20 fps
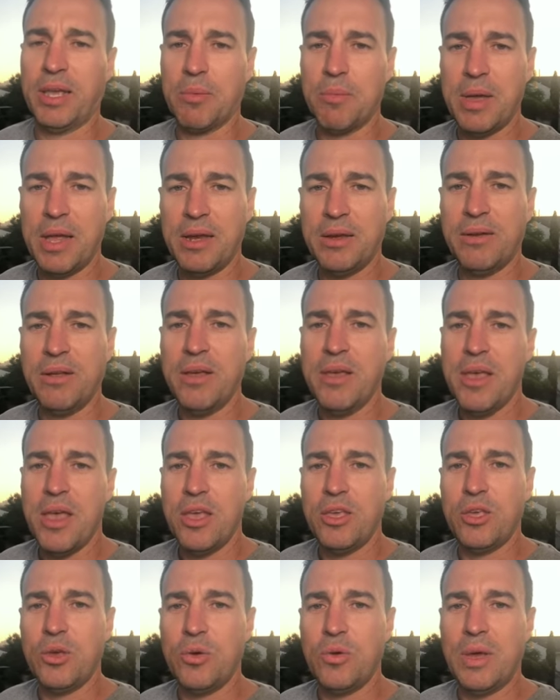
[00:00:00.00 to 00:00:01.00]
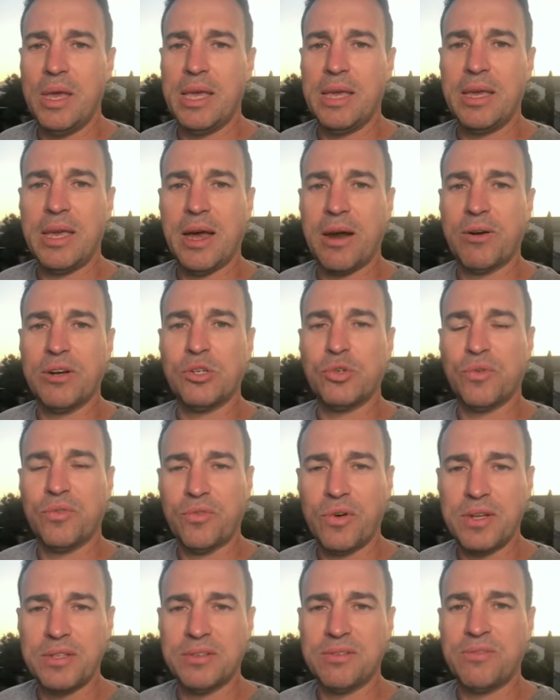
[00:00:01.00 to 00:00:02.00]
recommend you encourage your
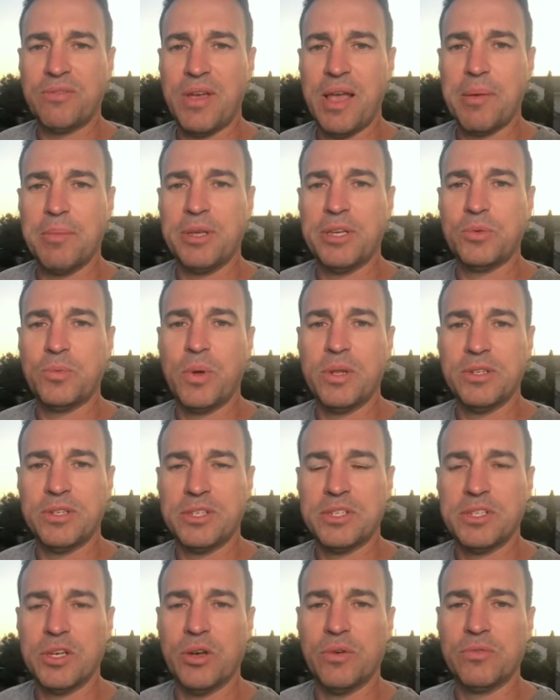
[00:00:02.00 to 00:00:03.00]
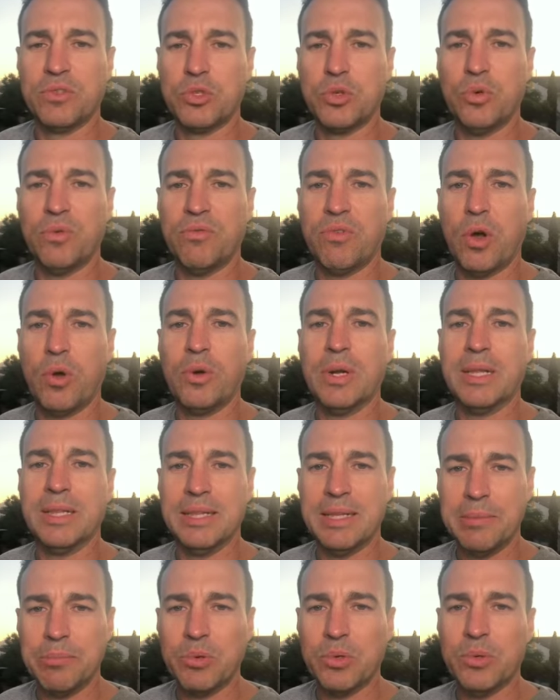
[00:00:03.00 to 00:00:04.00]
friends and family as well as yourselves to vote
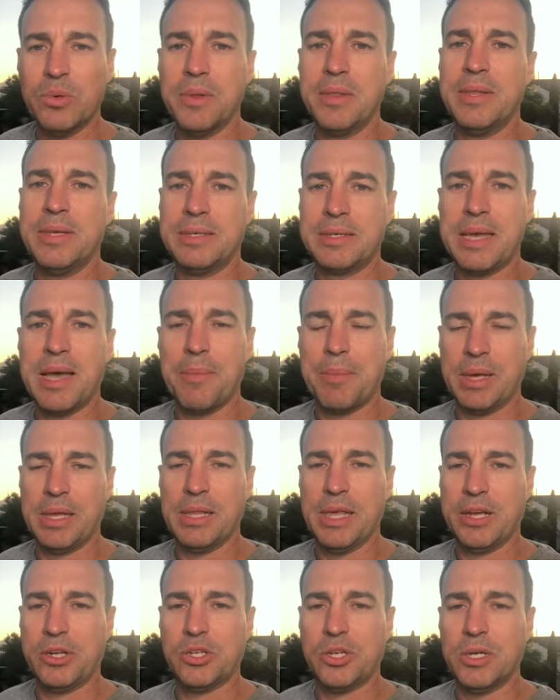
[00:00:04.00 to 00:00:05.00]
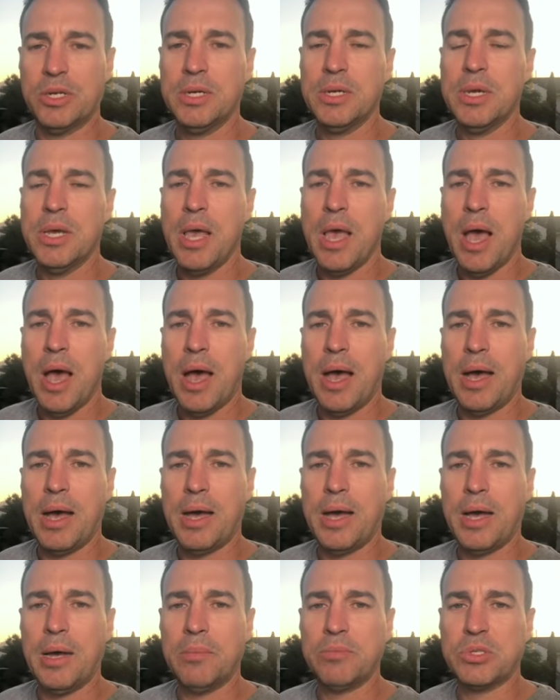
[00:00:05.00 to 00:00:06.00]
Liberal this coming election.
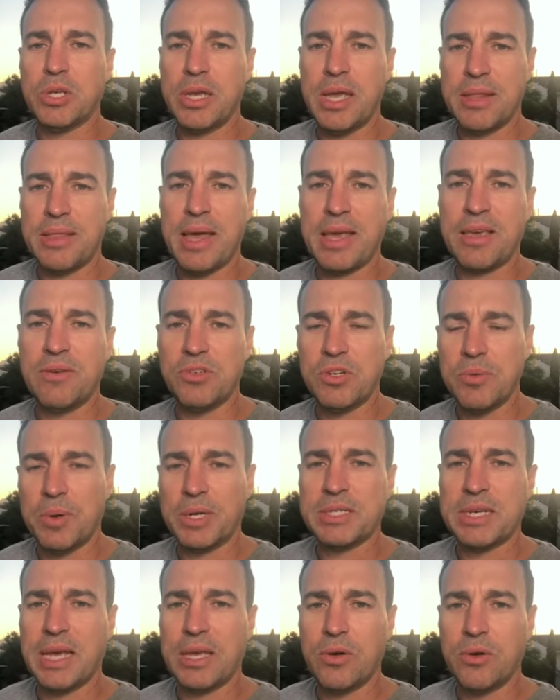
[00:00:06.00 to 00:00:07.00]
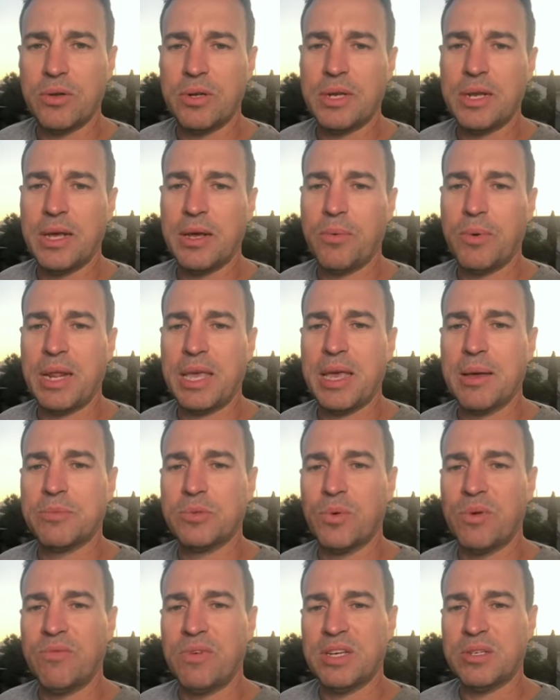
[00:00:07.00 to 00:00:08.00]
Um, so, yeah, that gives you my take on uh, when it
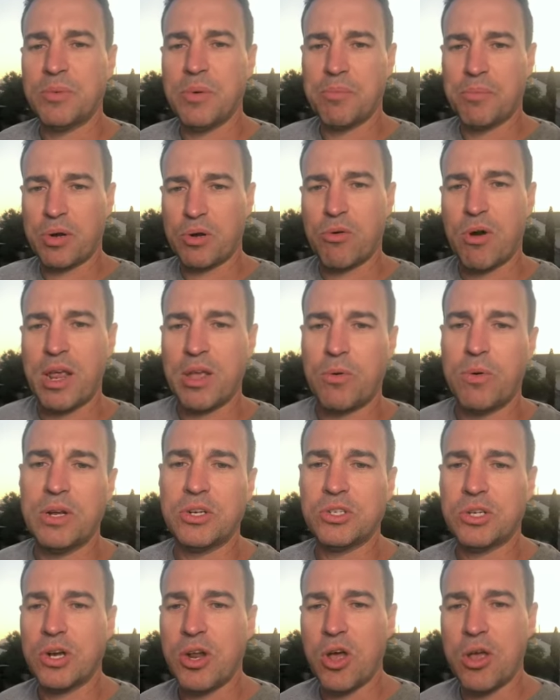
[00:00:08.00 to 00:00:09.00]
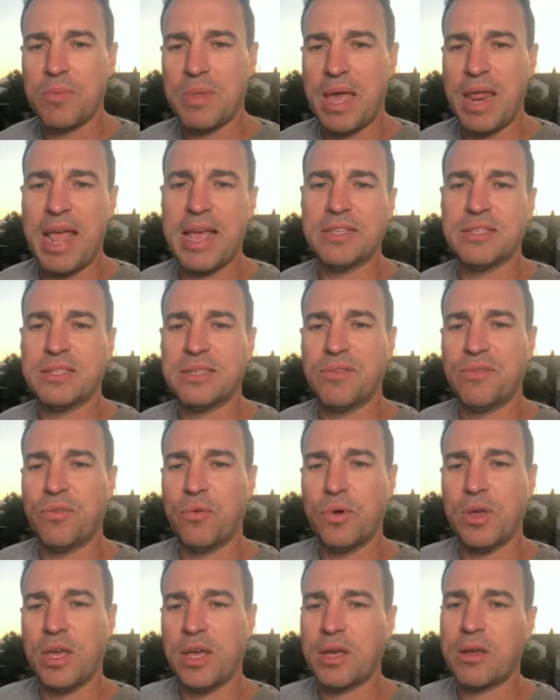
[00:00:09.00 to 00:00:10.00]
comes to investment, but great question. I hope that answers it
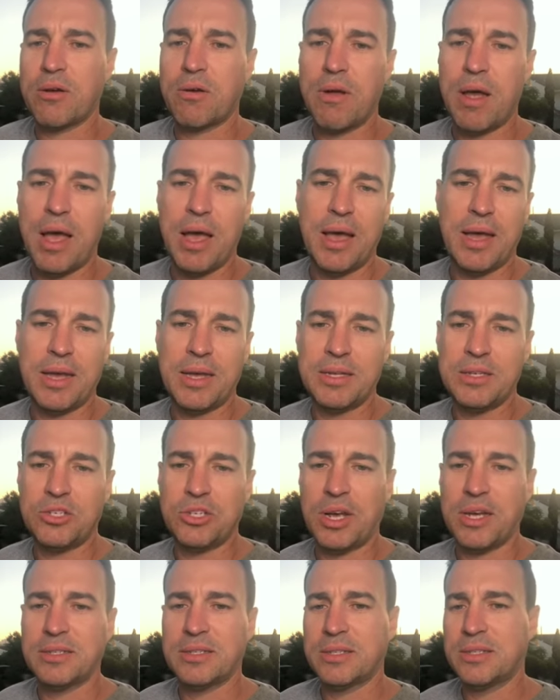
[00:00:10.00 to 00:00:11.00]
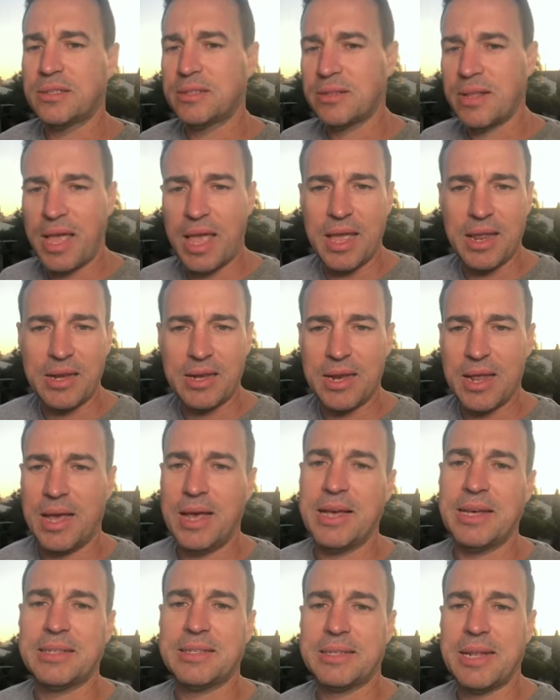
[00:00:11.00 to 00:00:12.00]
for you, uh, Jason and
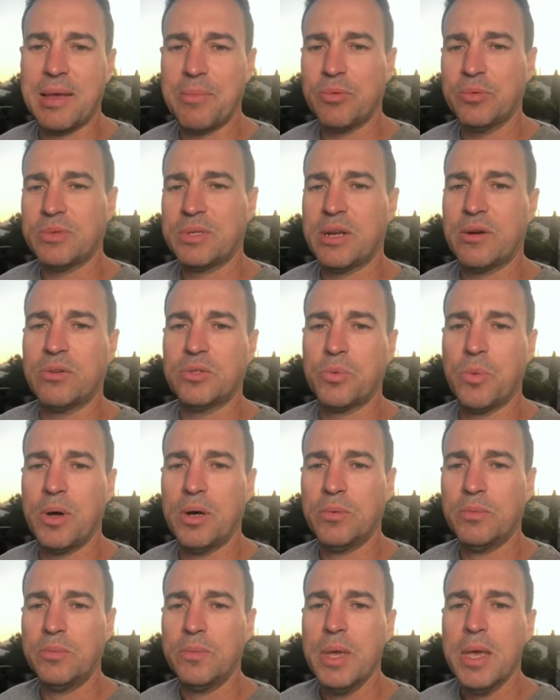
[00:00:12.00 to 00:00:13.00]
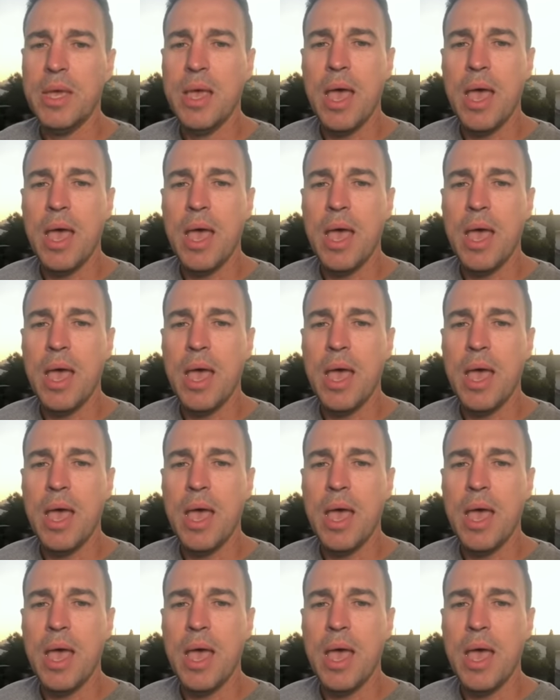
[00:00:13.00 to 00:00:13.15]
uh, Staples there as well.